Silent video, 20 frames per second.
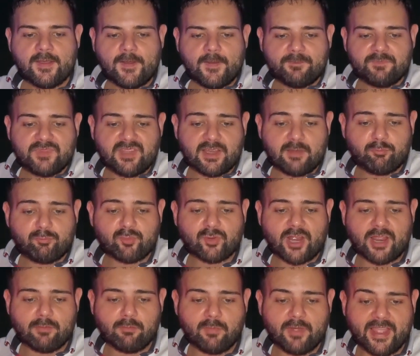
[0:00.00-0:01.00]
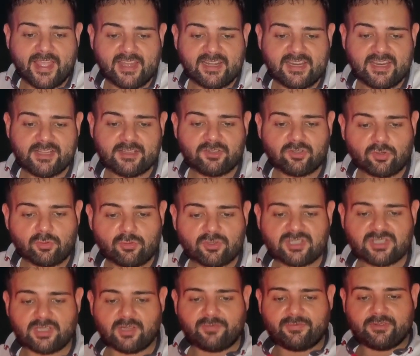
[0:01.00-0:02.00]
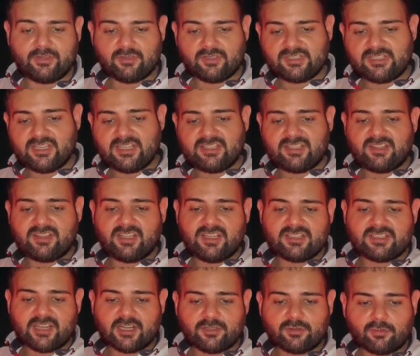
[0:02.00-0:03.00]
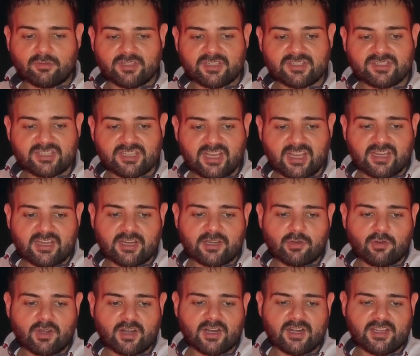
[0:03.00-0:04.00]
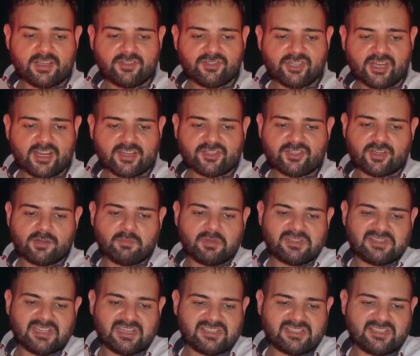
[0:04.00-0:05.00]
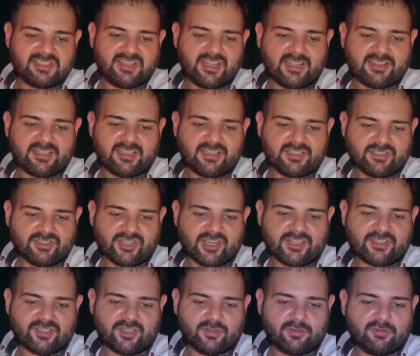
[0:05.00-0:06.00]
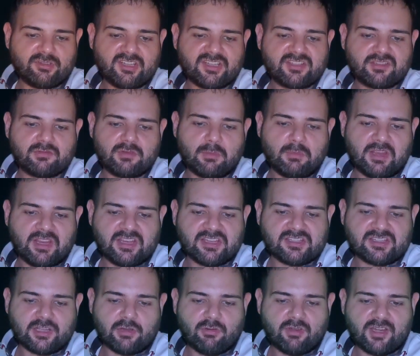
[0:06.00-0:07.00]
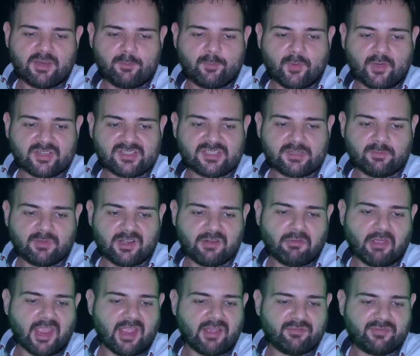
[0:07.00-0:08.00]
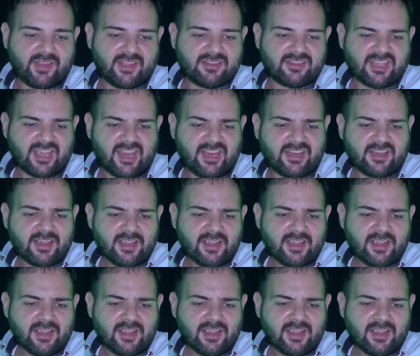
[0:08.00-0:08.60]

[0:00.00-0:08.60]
The primary routes of toxicities are through the skin and oral ingestion, but accidental ingestion during swimming is the only possible way of intake.